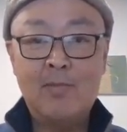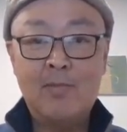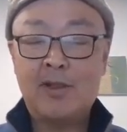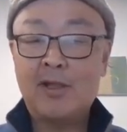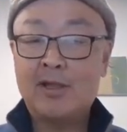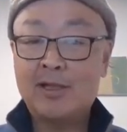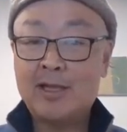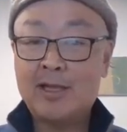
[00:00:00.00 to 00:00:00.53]

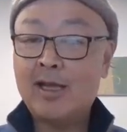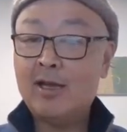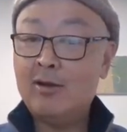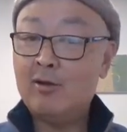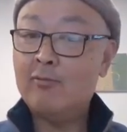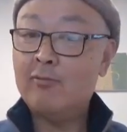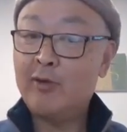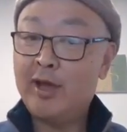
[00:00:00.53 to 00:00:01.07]
but the
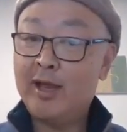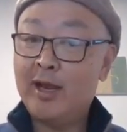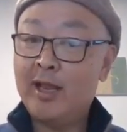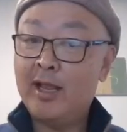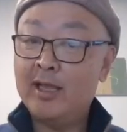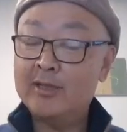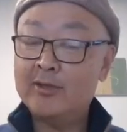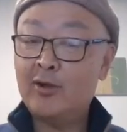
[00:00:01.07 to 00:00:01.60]
second loan rate
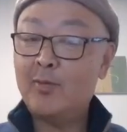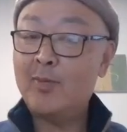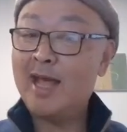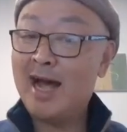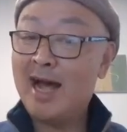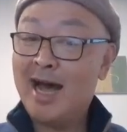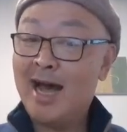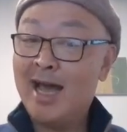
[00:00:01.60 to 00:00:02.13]
is going to
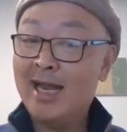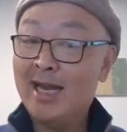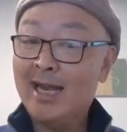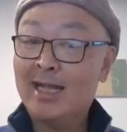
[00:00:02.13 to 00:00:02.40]
be high,